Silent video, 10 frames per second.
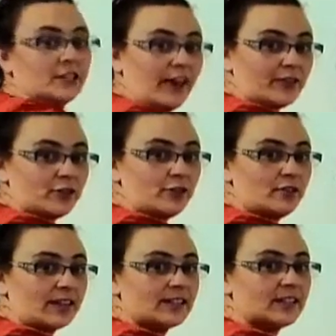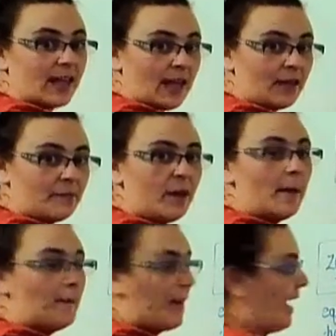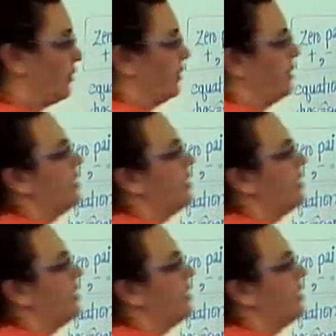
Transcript: have to do that same pattern.